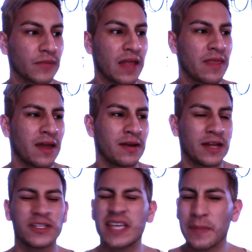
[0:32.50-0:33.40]
and then
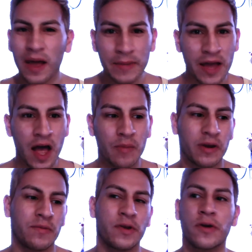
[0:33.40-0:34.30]
it just kept coming up when
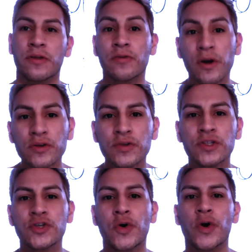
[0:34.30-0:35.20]
I would go to the grocery
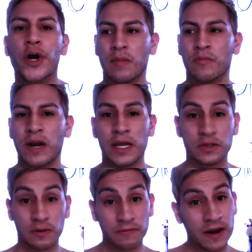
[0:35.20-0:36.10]
store. I'm running
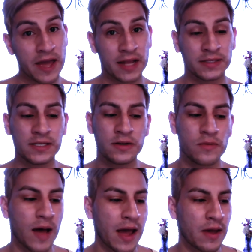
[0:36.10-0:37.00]
into a friend I hadn't seen in a
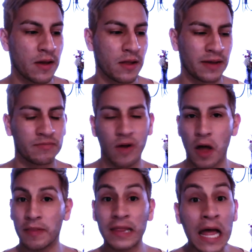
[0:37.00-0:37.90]
while,
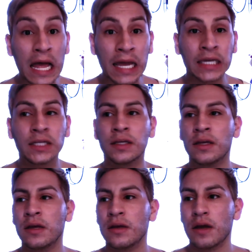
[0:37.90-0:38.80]
online.
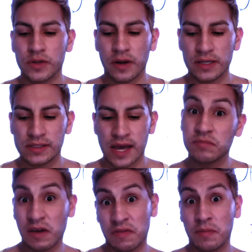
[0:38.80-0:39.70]
So I
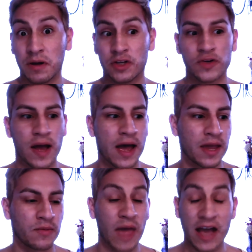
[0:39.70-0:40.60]
said, give the book a try.
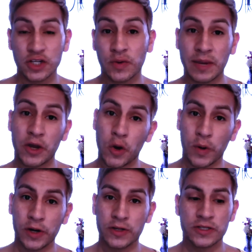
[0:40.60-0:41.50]
And actually, one of my
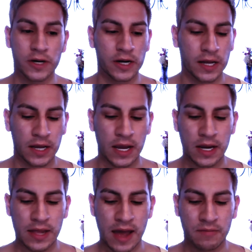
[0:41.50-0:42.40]
coworkers started it,
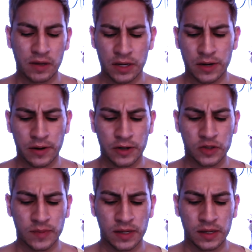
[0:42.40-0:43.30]
and that really
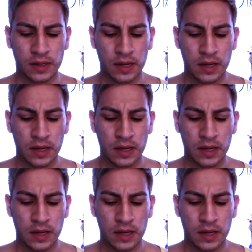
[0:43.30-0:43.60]
encouraged me